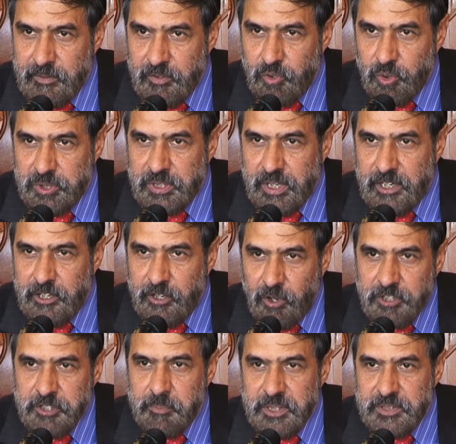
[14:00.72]
Growth
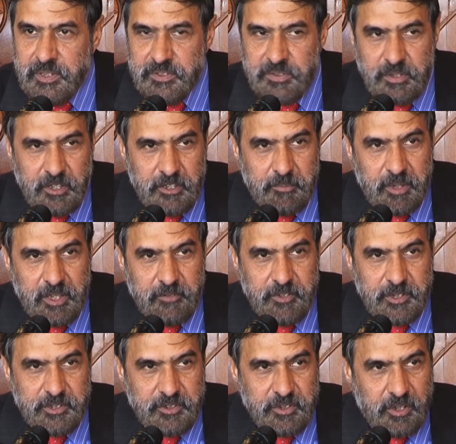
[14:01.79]
cannot be sustainable if
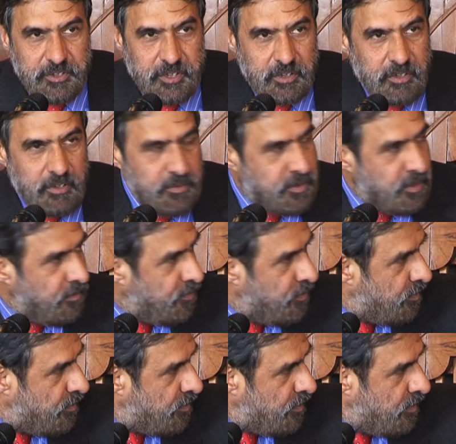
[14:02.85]
it is not inclusive,
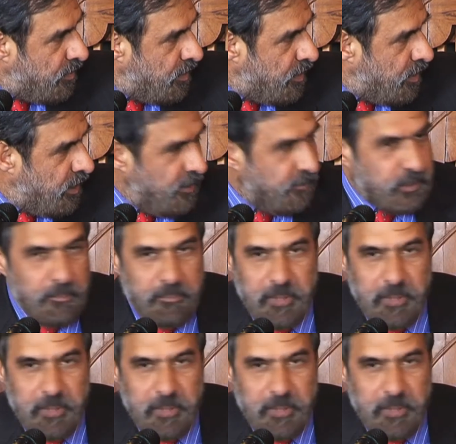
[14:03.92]
if the